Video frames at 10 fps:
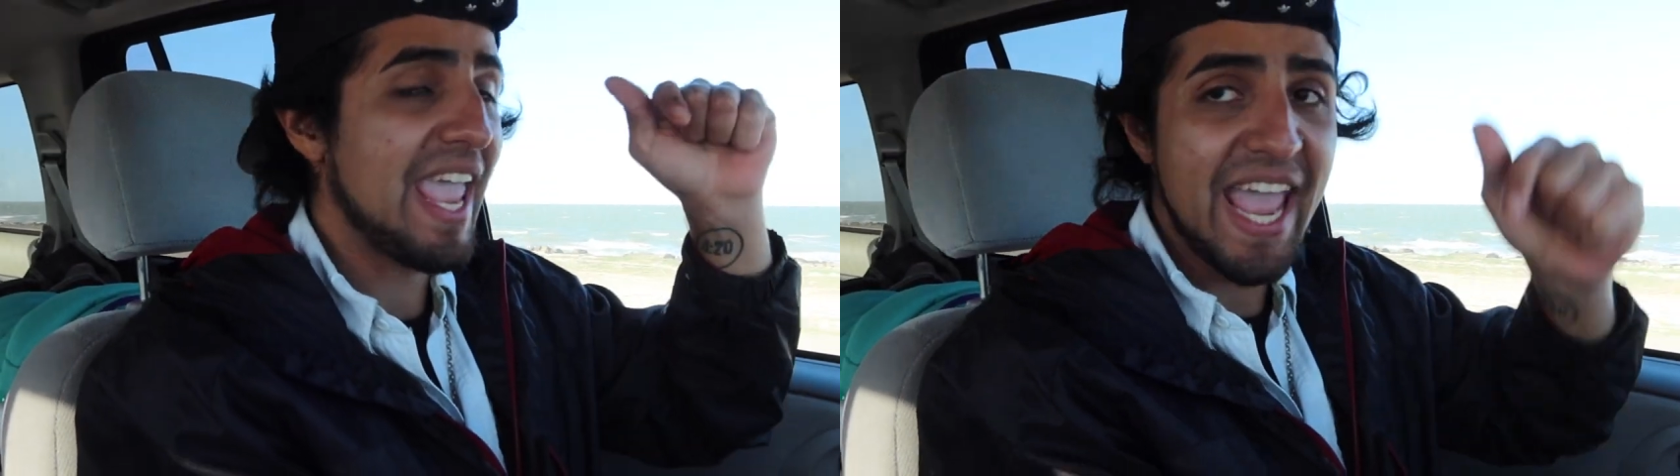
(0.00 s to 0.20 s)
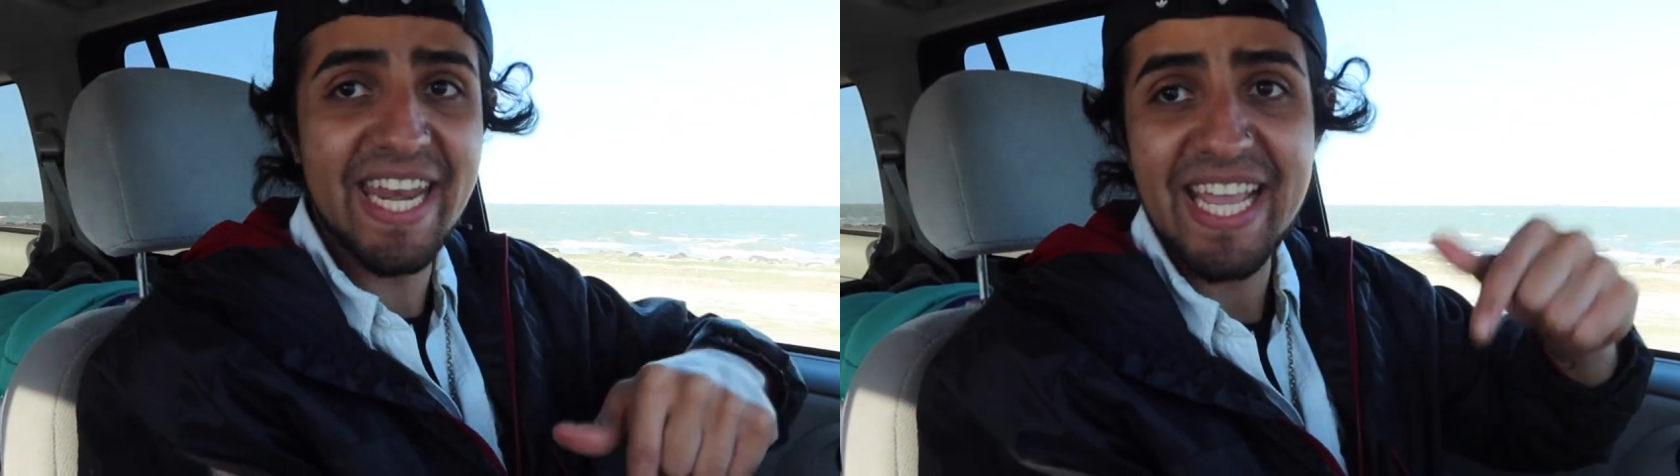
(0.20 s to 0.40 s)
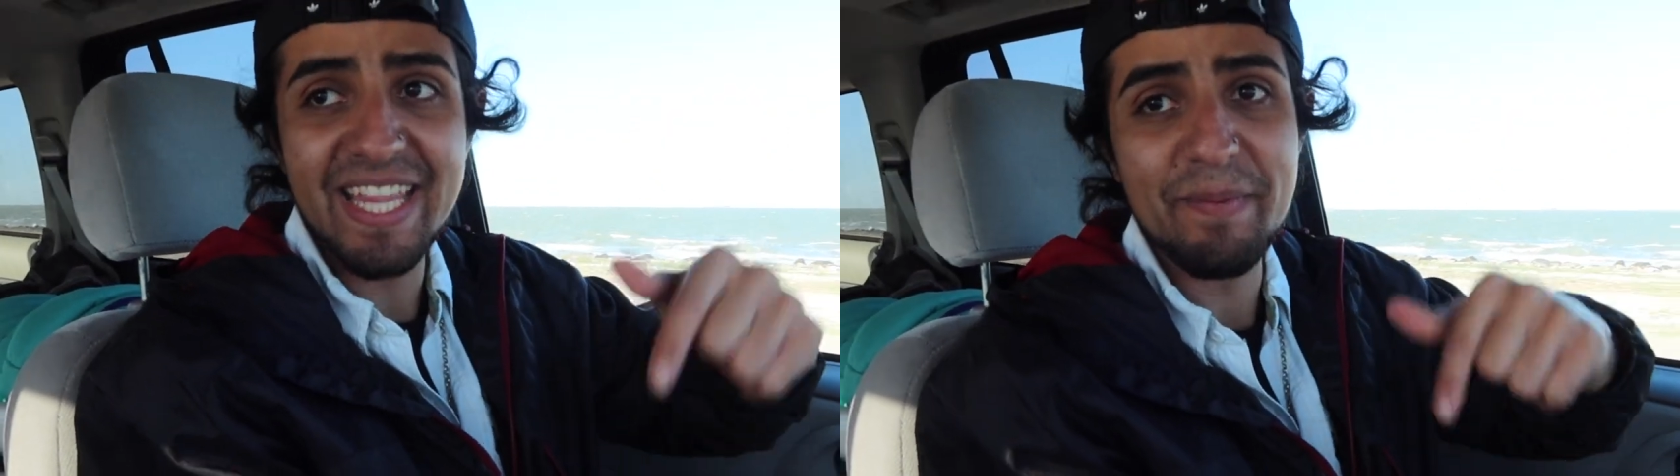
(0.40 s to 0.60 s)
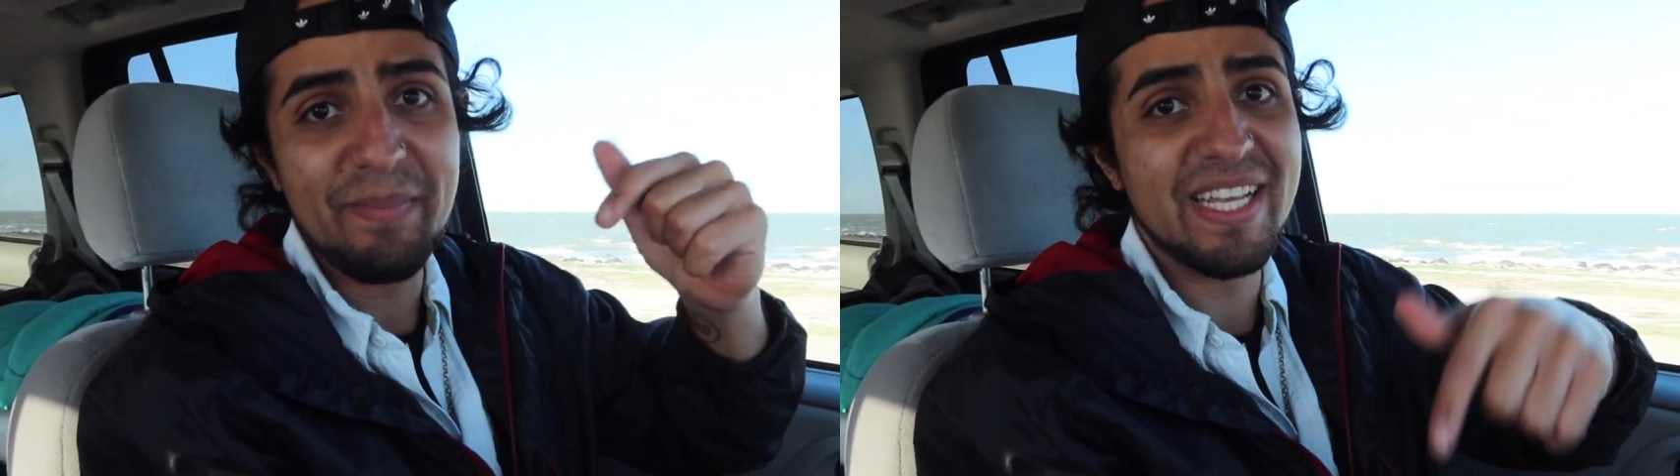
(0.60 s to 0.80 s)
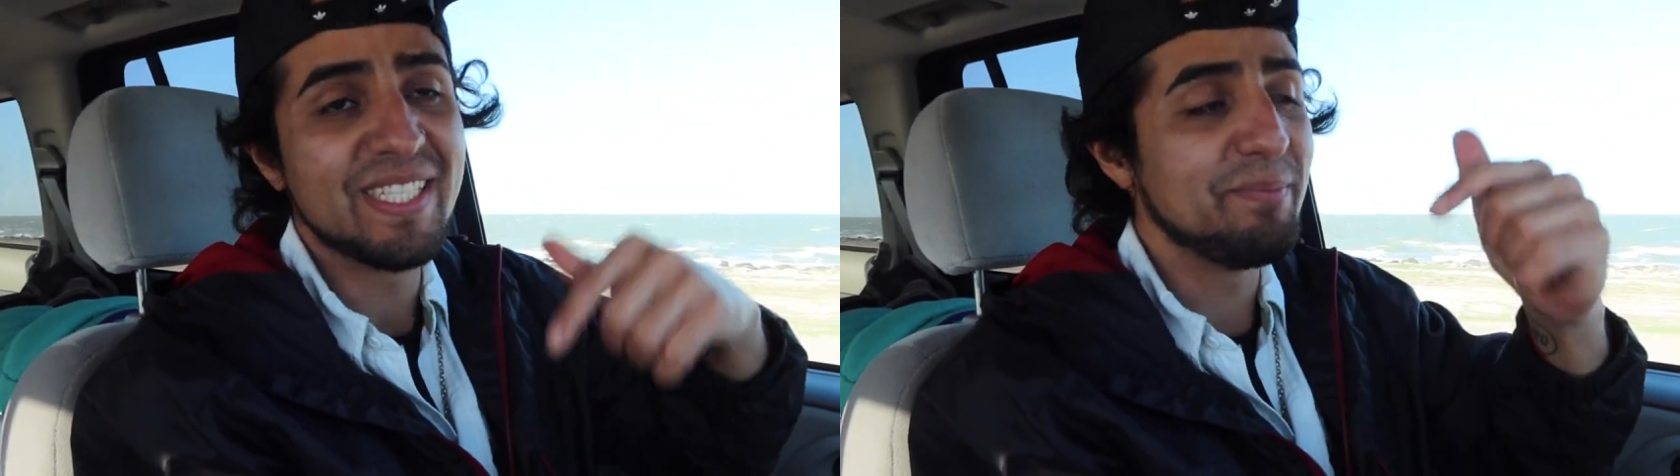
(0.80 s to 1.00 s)
and he got the
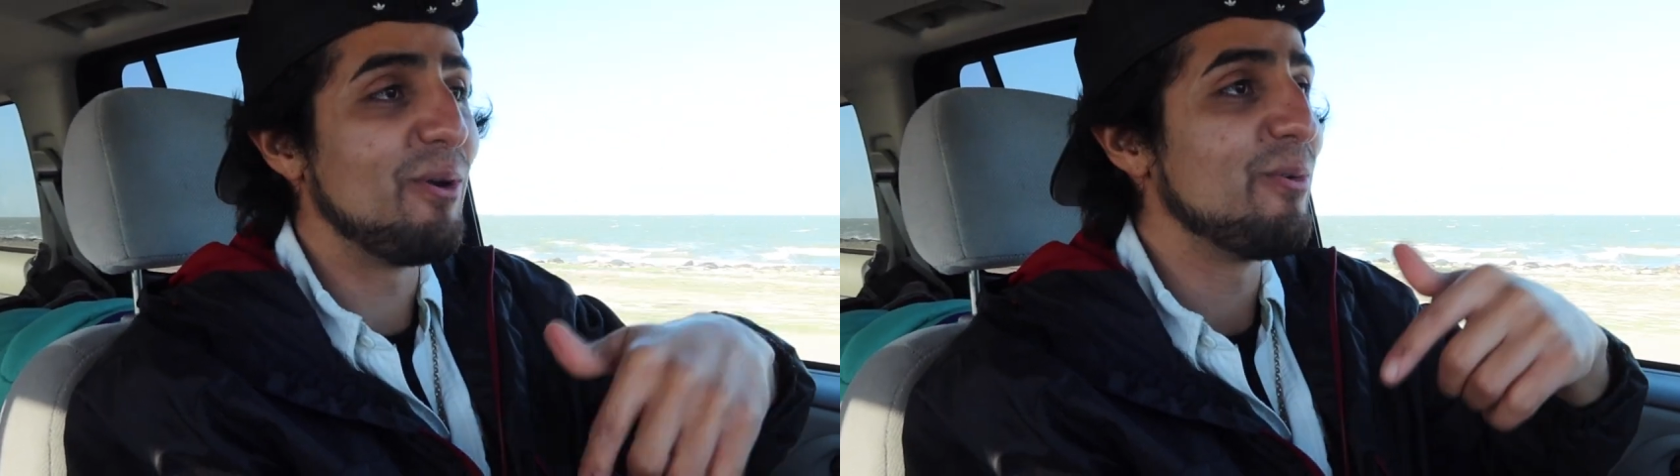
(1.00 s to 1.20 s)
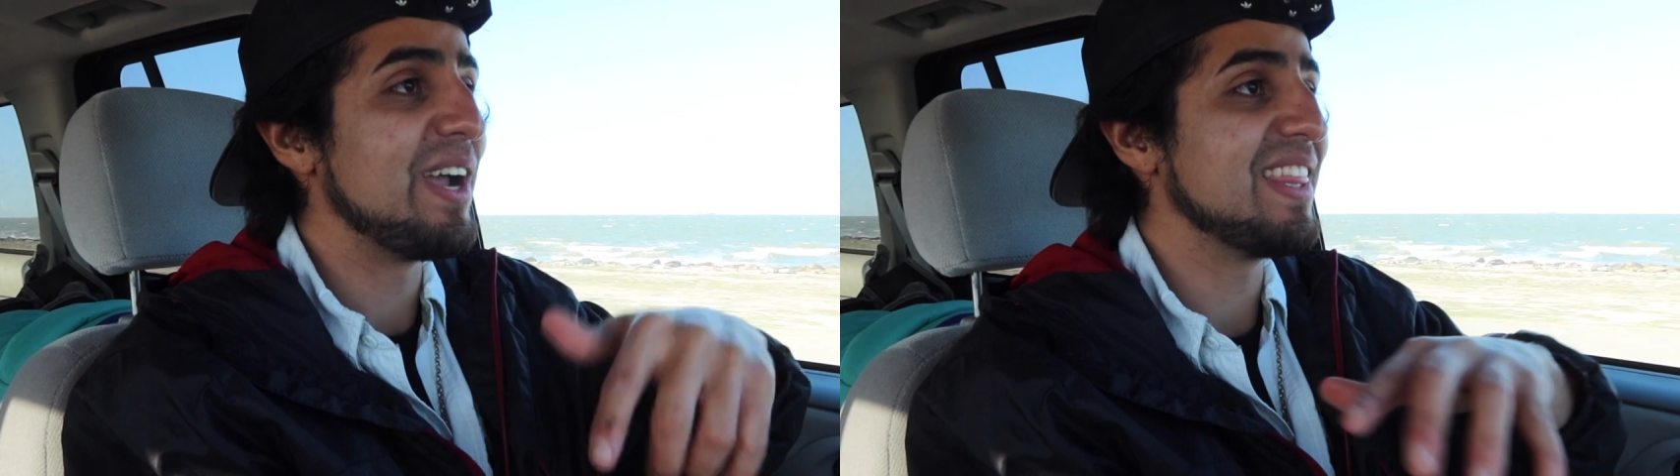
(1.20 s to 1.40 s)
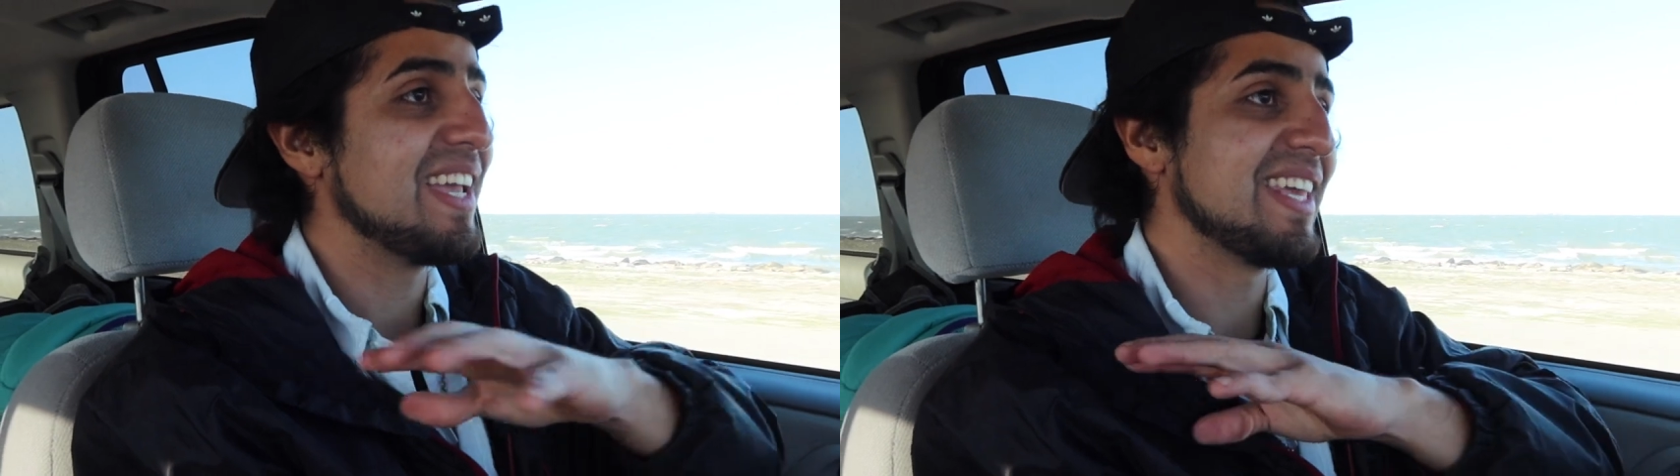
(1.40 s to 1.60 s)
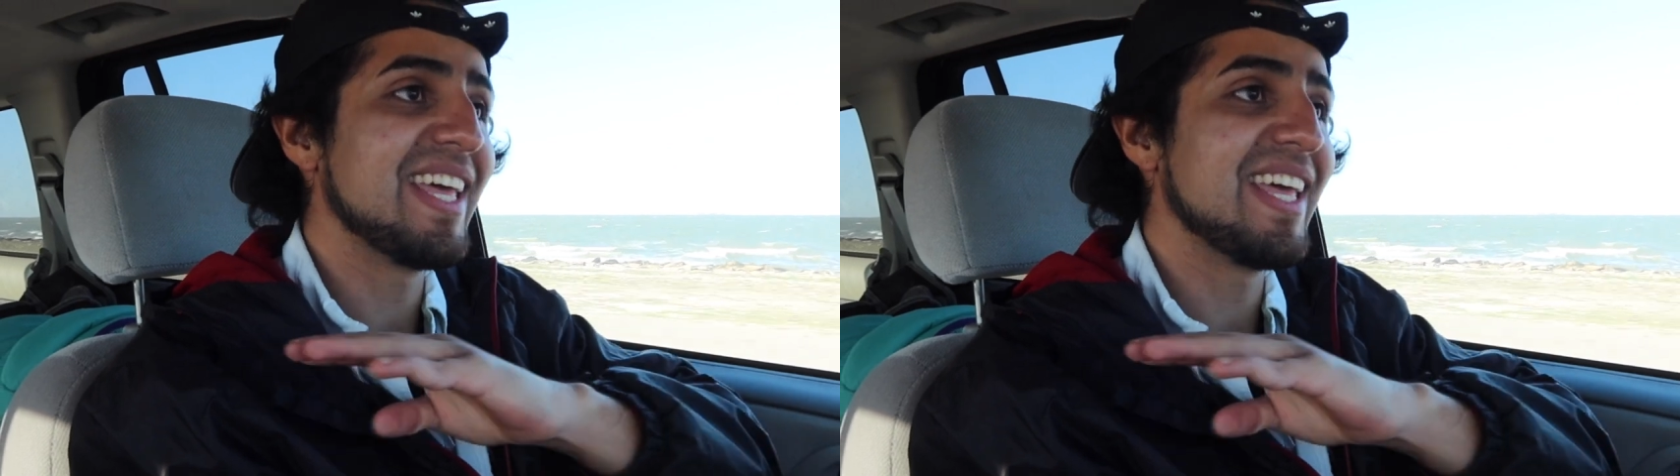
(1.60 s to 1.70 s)
biggest bull red like